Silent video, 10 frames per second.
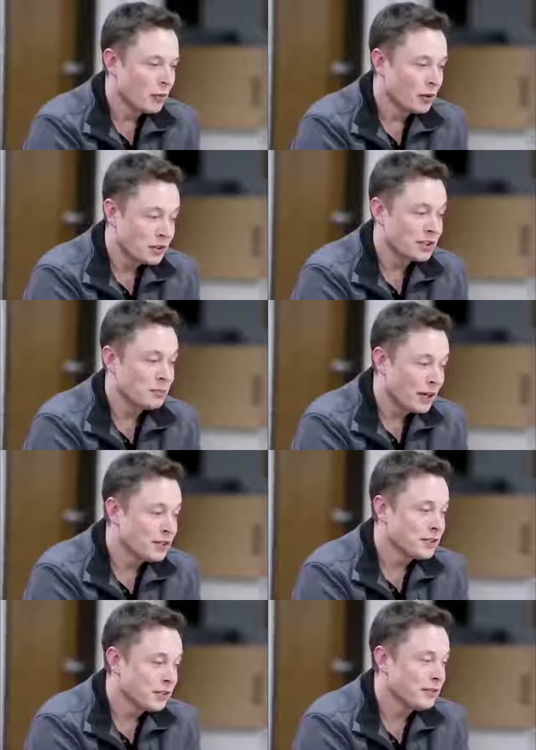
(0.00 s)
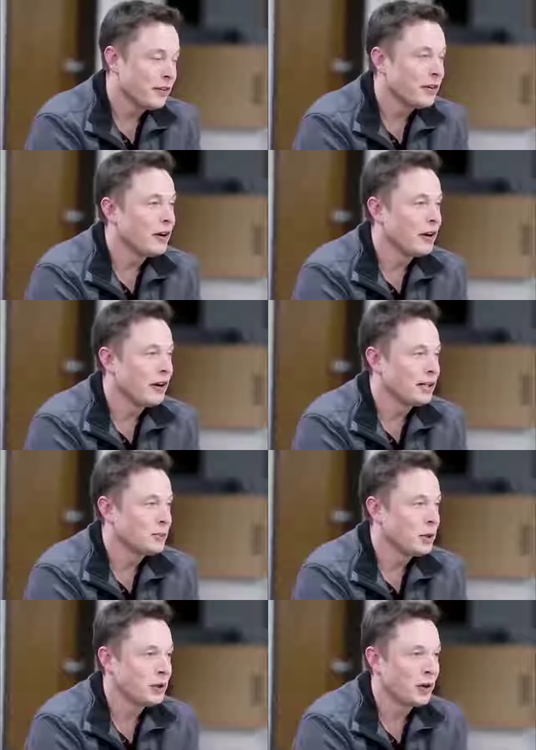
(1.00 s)
most expensive uh,
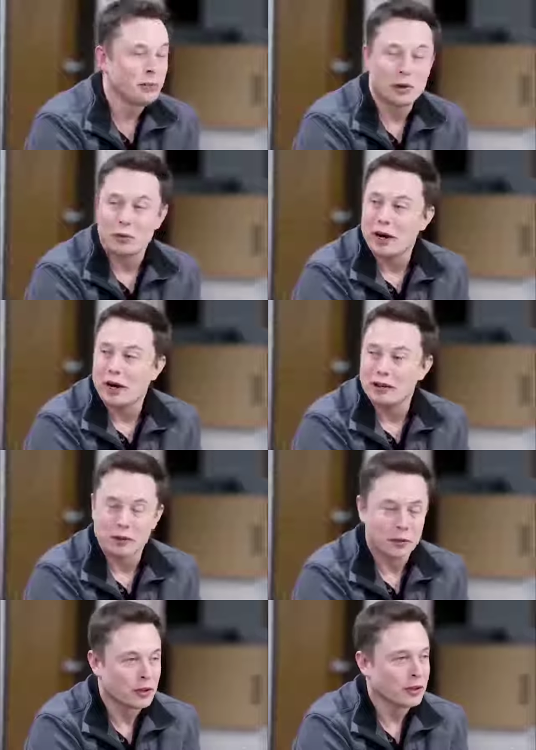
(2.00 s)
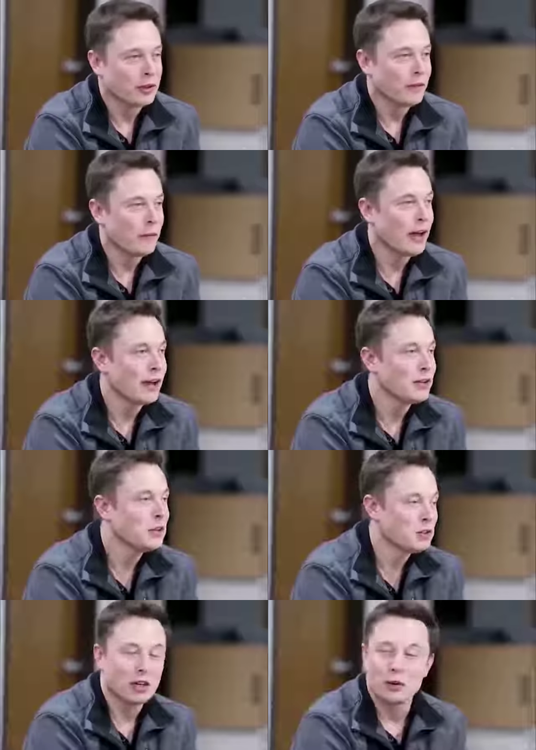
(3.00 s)
high-speed rail per mile in the world and
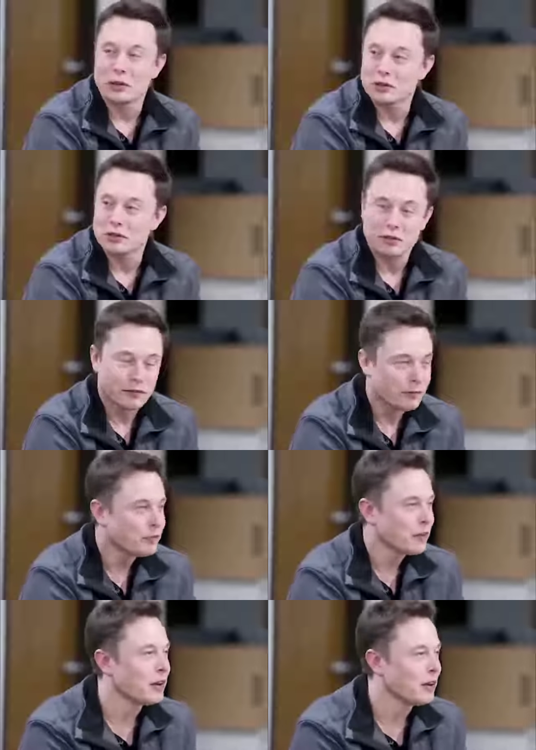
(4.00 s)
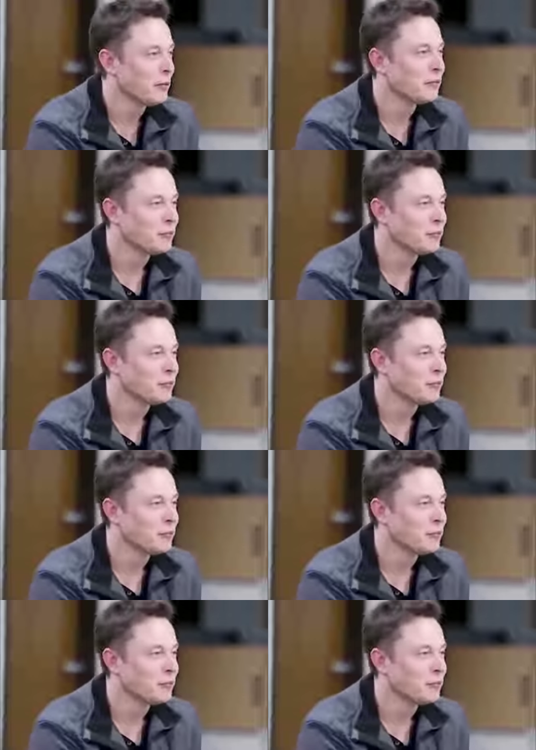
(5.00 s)
the slowest, um,